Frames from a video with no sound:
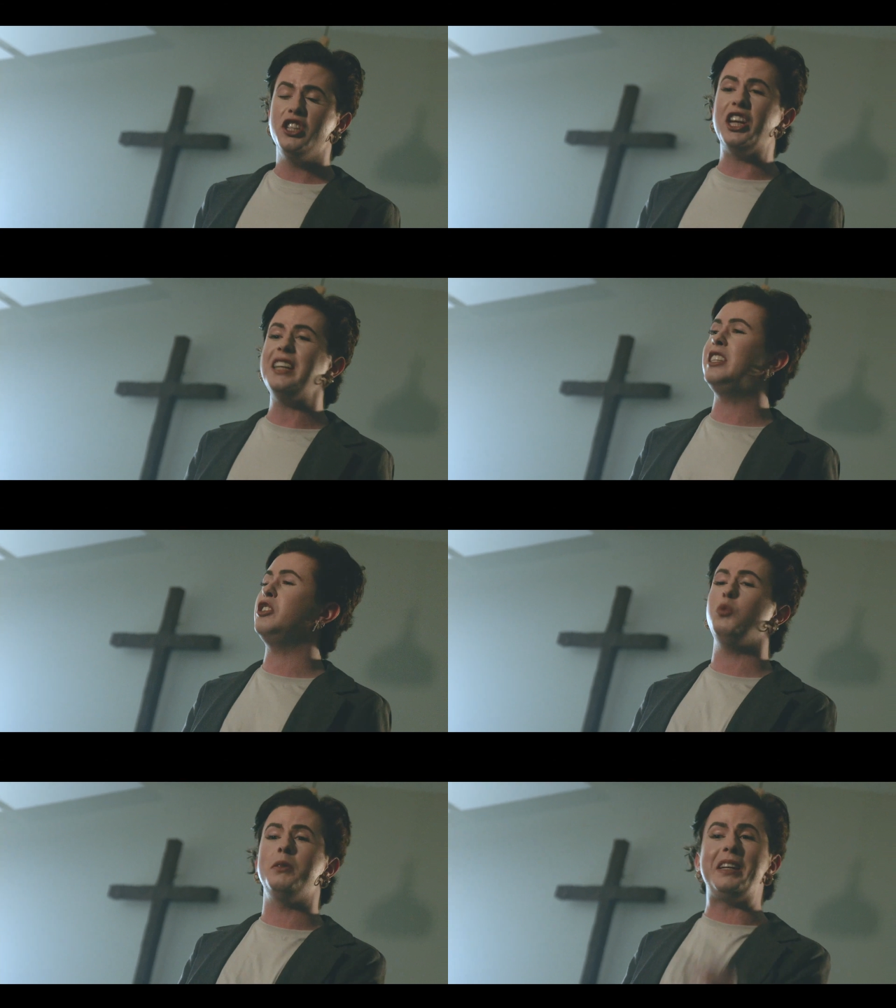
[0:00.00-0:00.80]

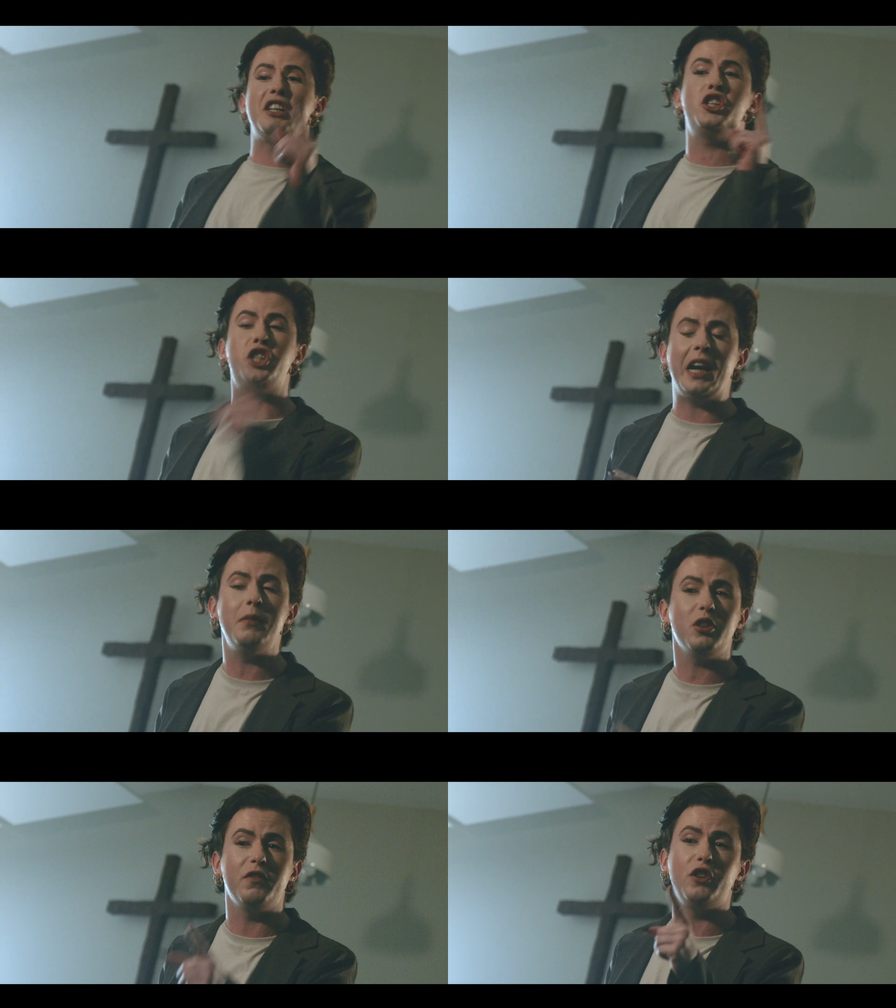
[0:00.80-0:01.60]
Jesus would be
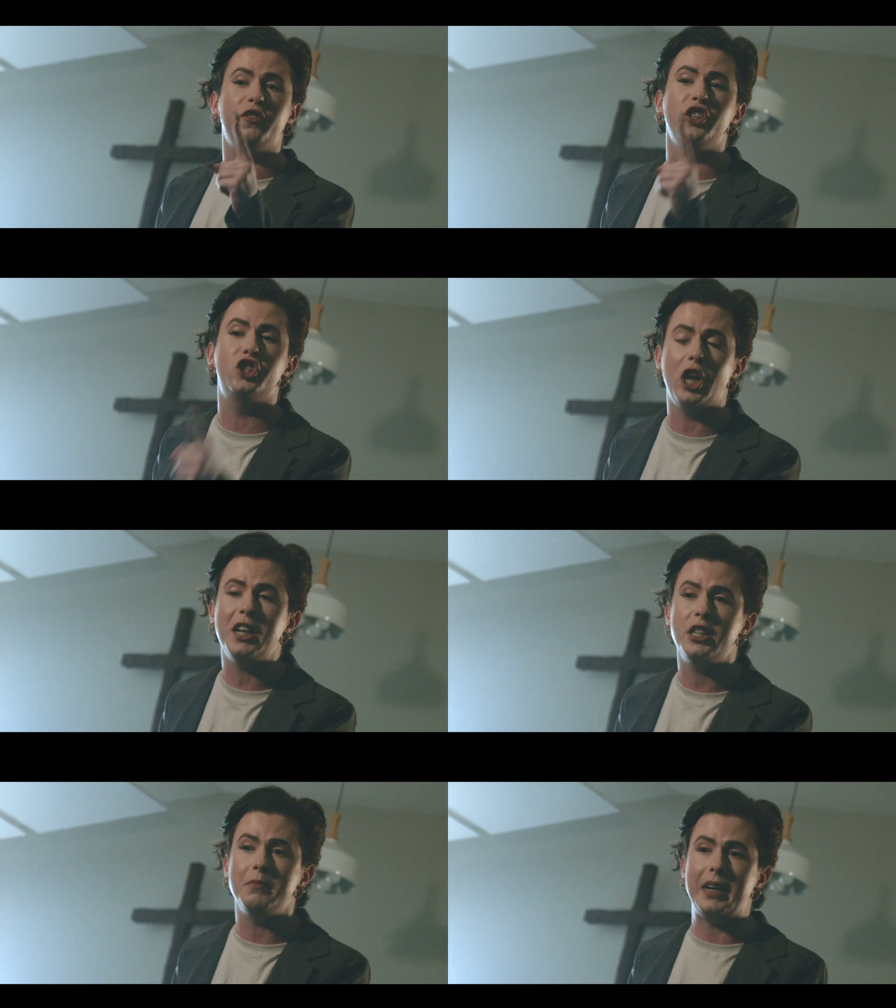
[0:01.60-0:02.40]
ashamed of you for
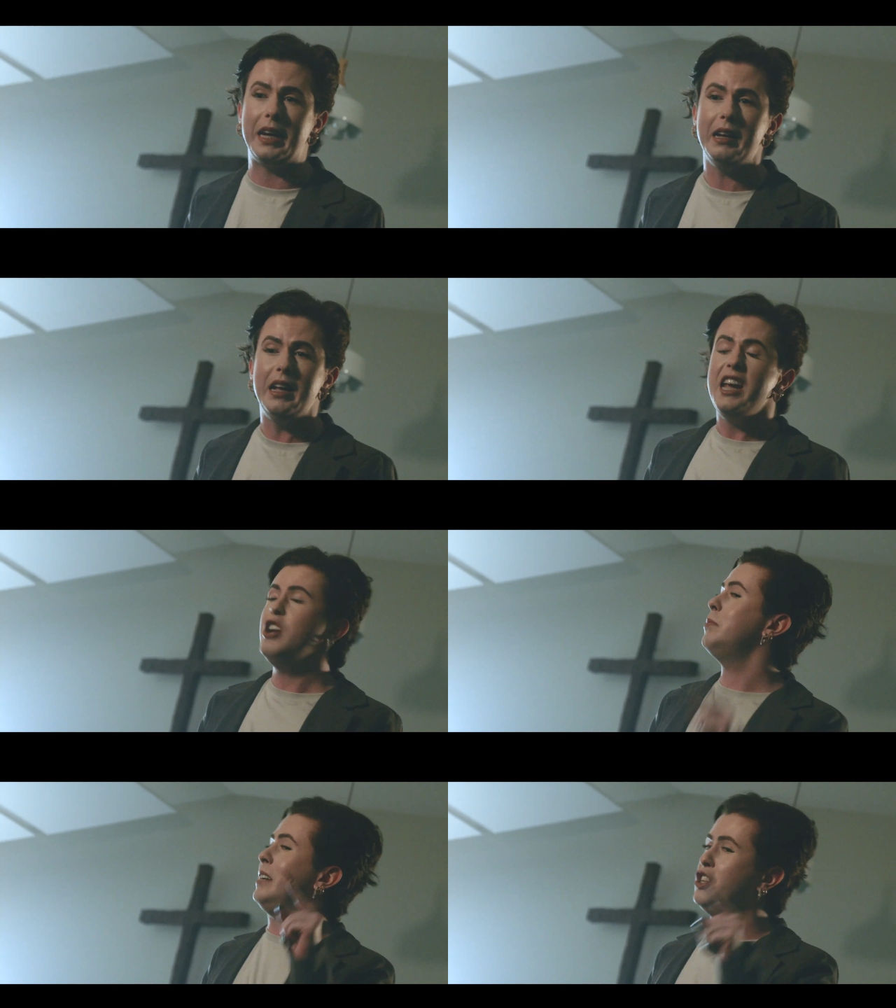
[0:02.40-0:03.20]
judging me. He
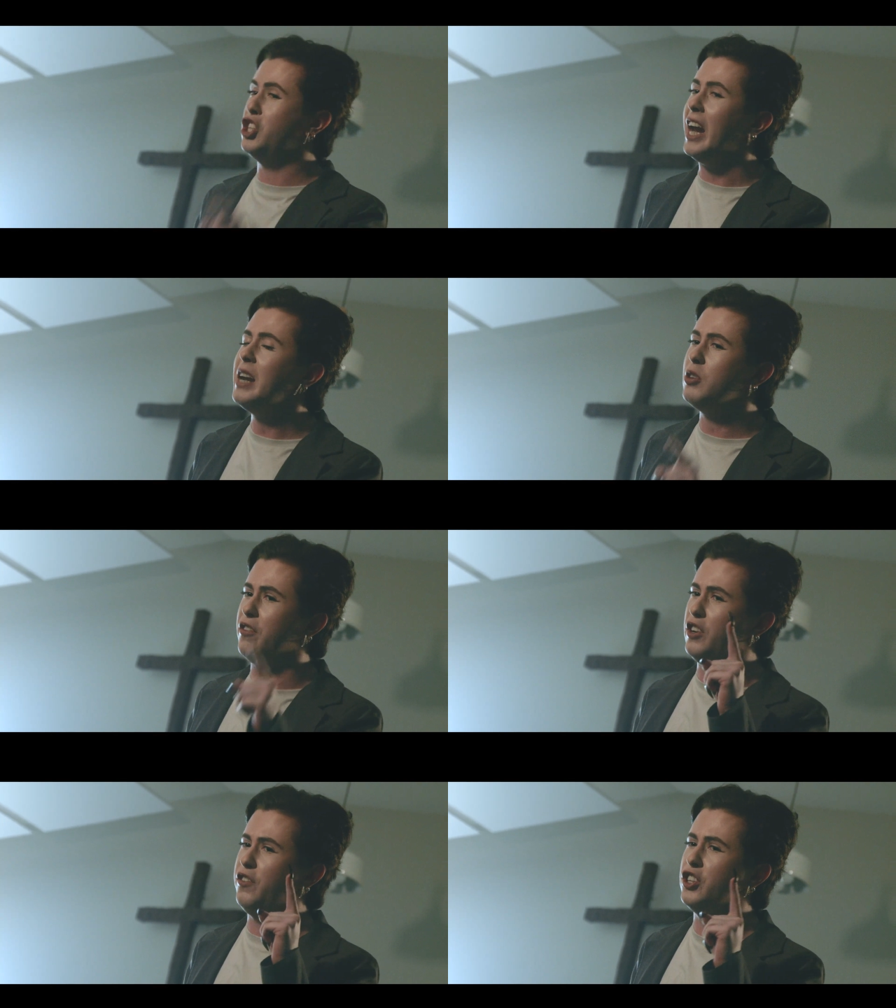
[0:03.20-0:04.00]
would be ashamed
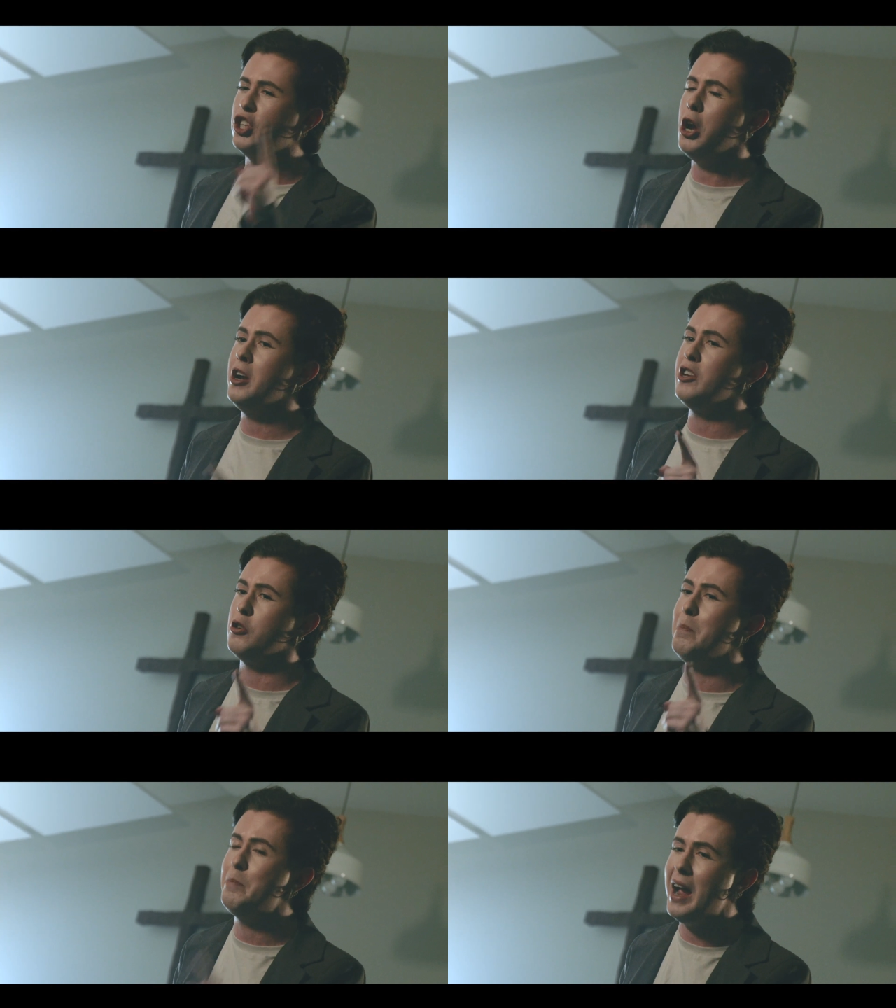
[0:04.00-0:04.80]
of you for turning
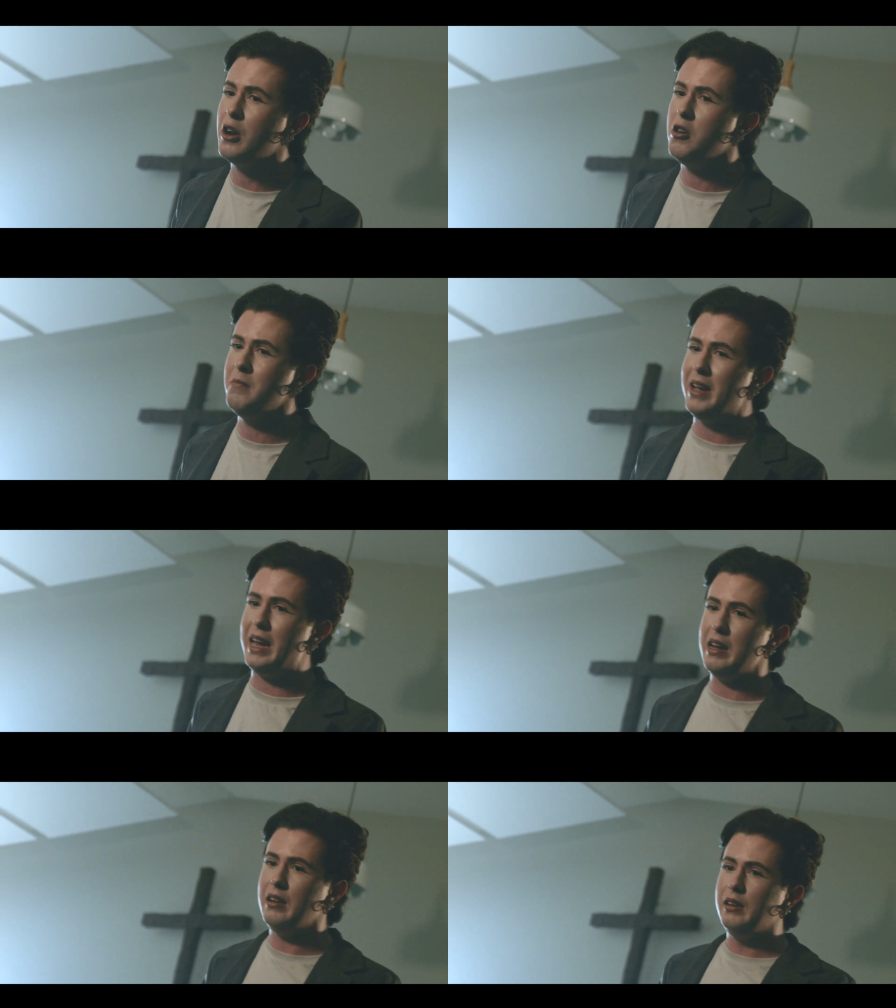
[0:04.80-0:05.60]
your back on
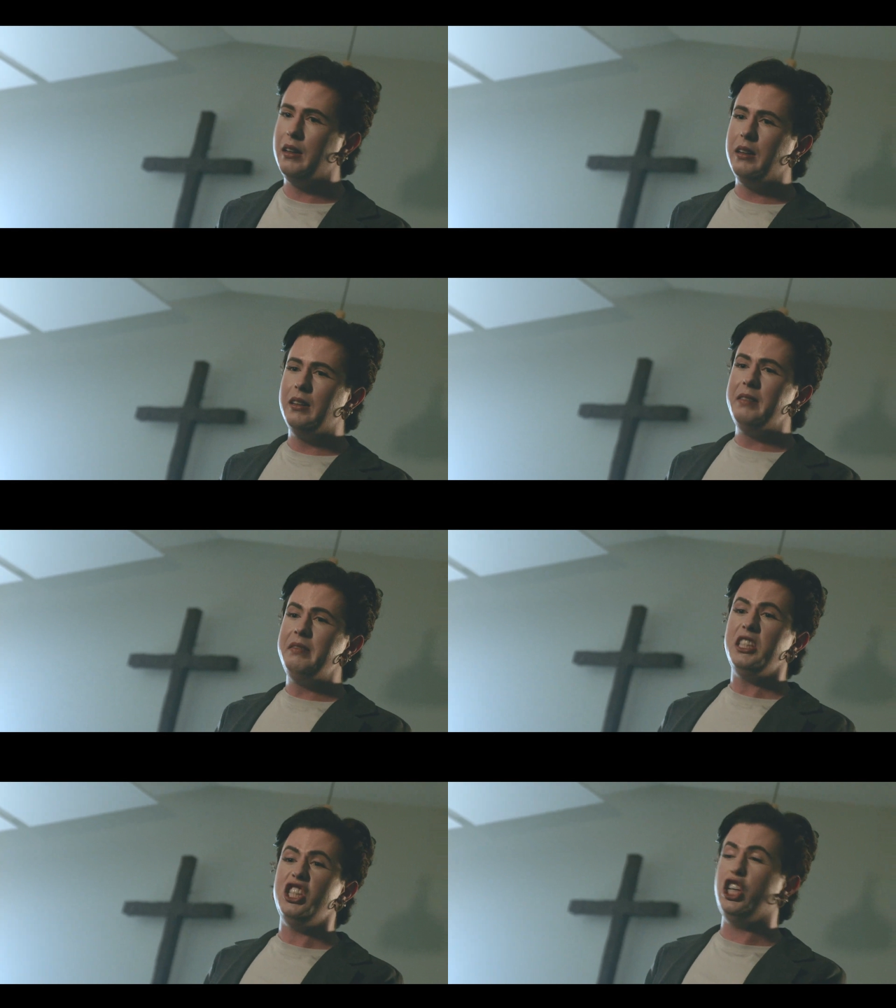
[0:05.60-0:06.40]
me.
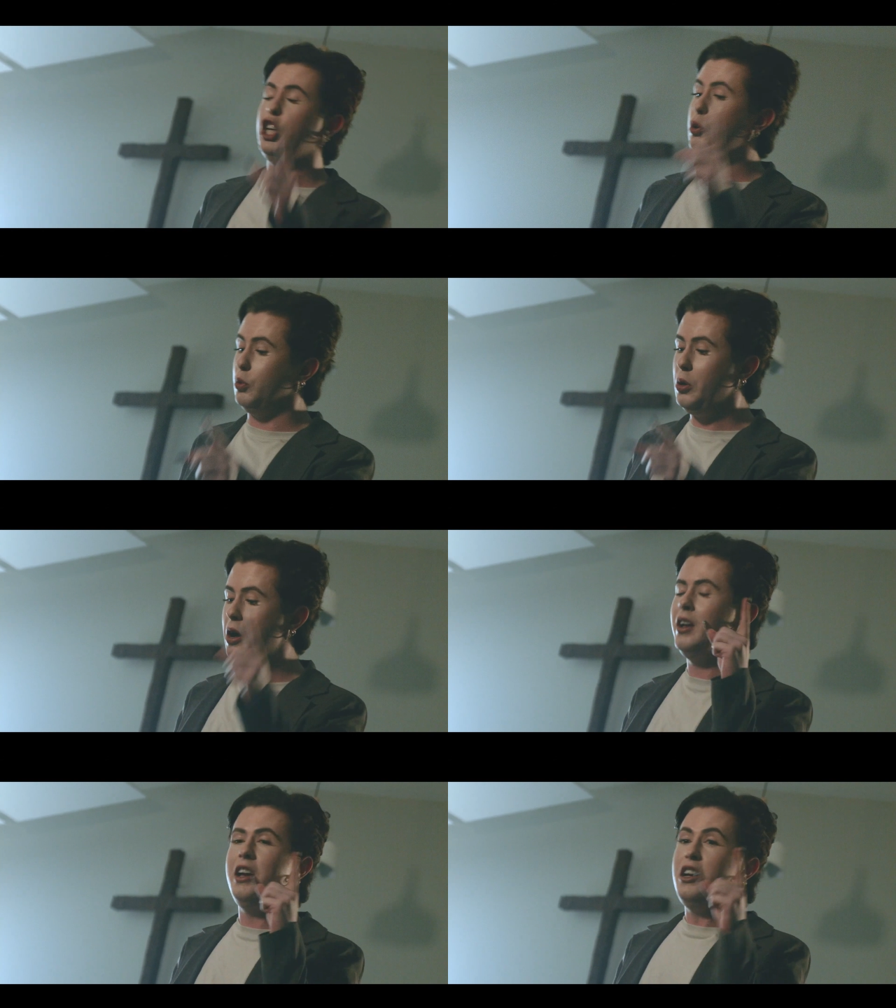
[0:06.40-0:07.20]

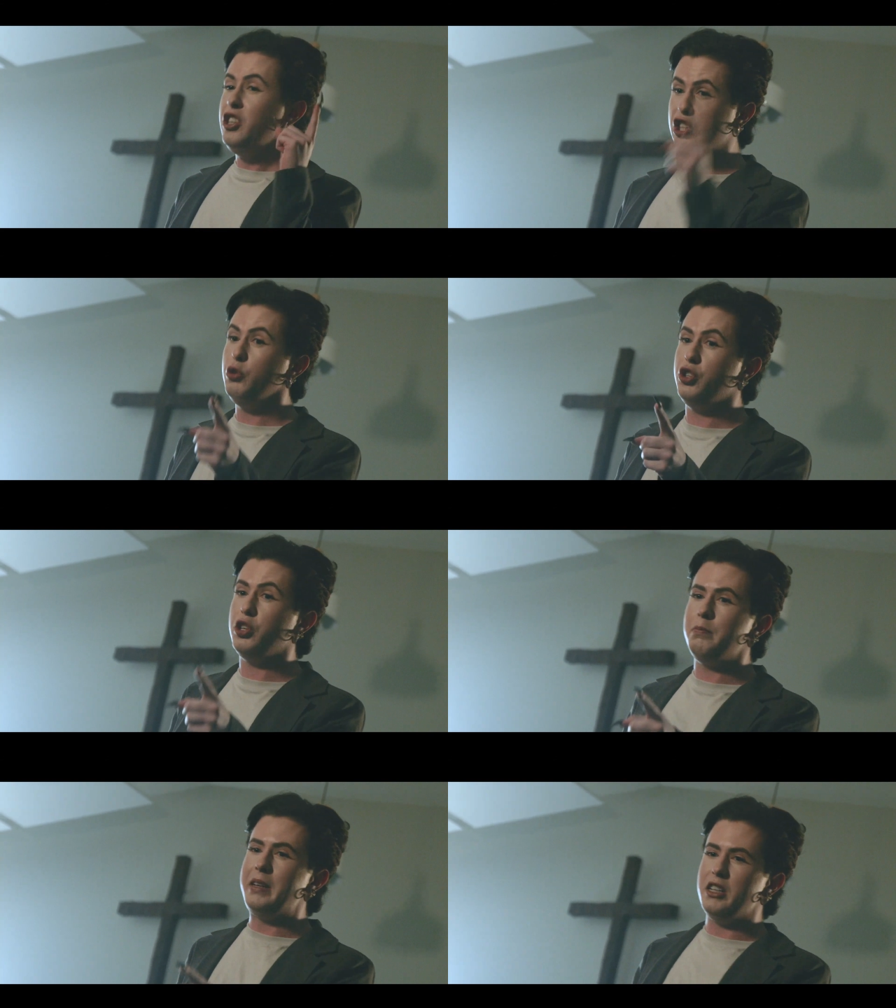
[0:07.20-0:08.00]
You
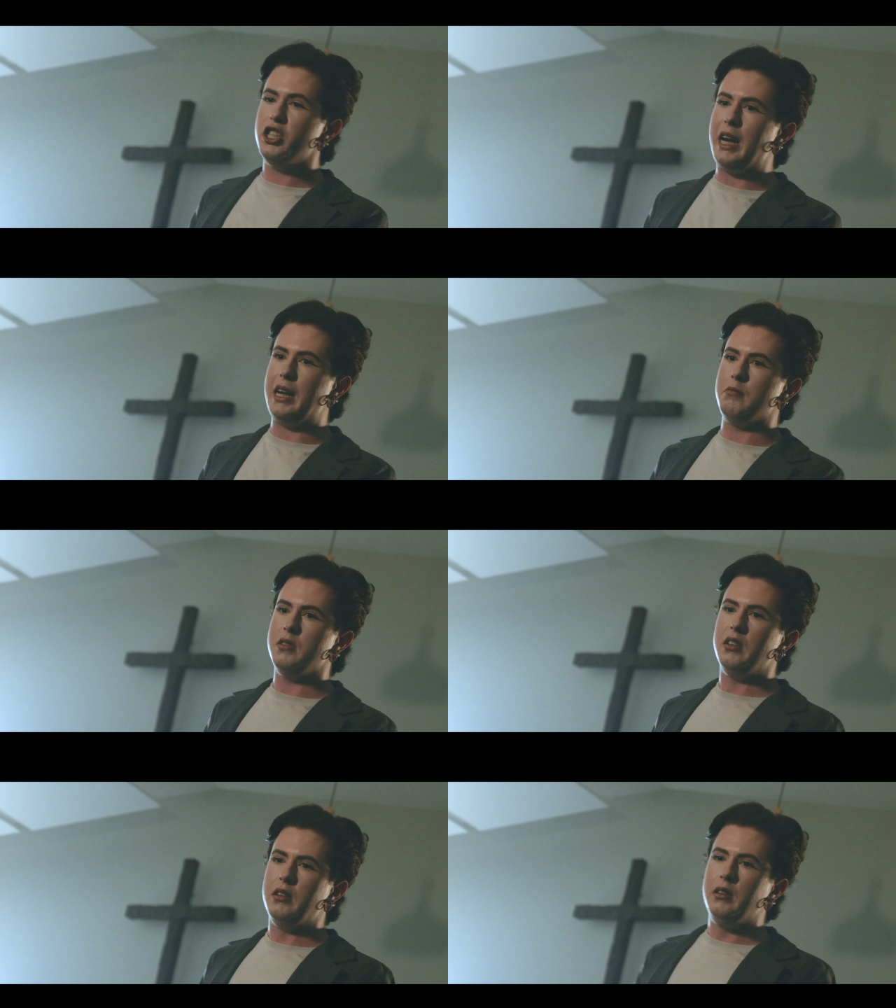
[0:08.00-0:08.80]
should be ashamed.